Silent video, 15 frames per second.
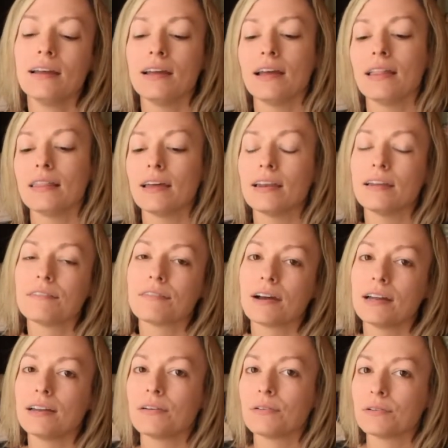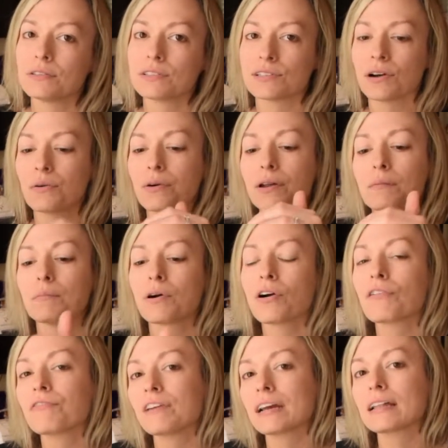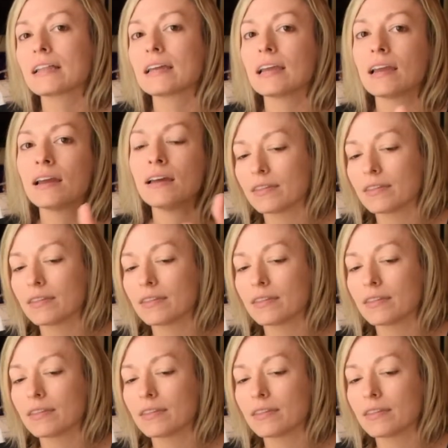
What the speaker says: And then if I don't sew it perfectly,